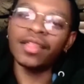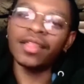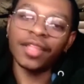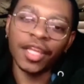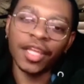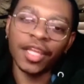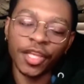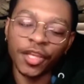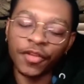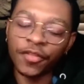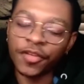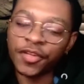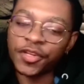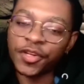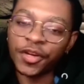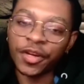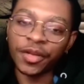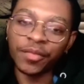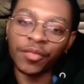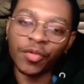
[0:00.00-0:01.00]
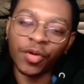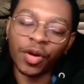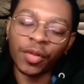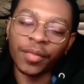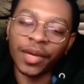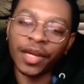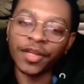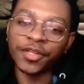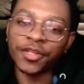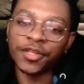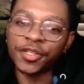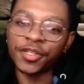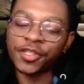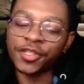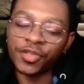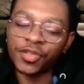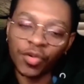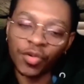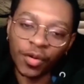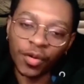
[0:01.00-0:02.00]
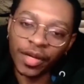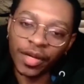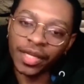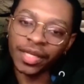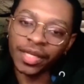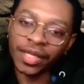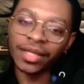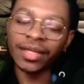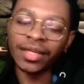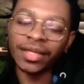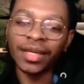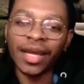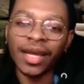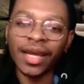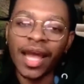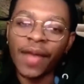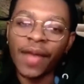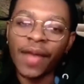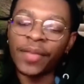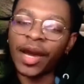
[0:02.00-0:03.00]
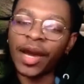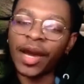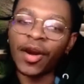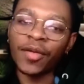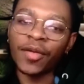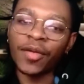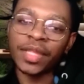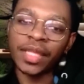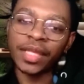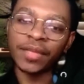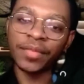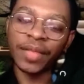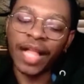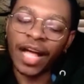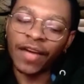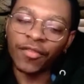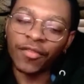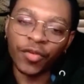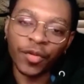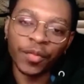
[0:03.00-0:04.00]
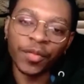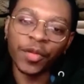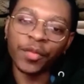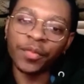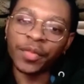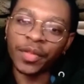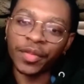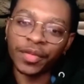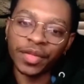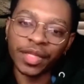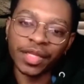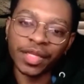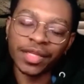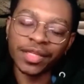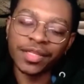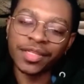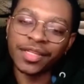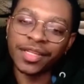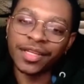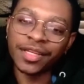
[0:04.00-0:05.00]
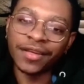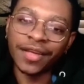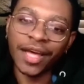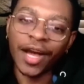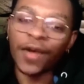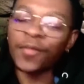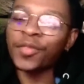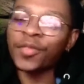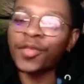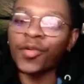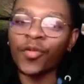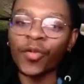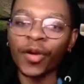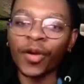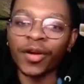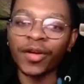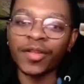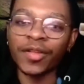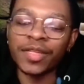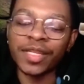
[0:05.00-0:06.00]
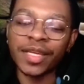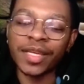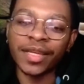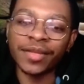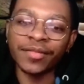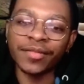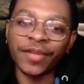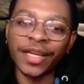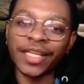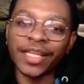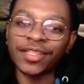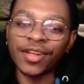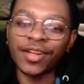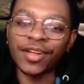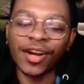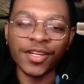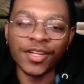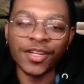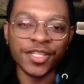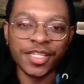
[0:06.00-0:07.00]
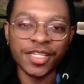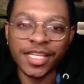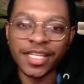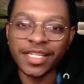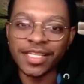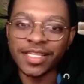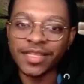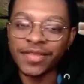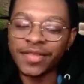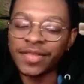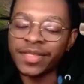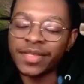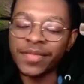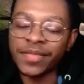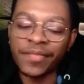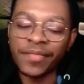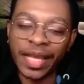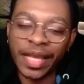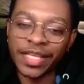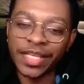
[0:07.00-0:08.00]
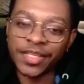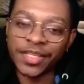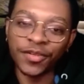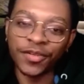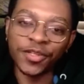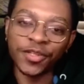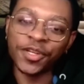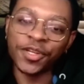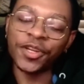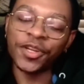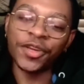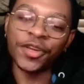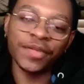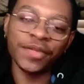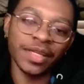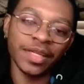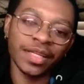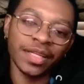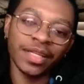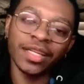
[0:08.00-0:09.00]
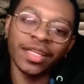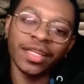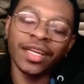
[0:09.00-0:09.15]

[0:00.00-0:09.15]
Thank you for sharing more about your story, about the platform you're building to help the world and raise consciousness. It's amazing what you're doing.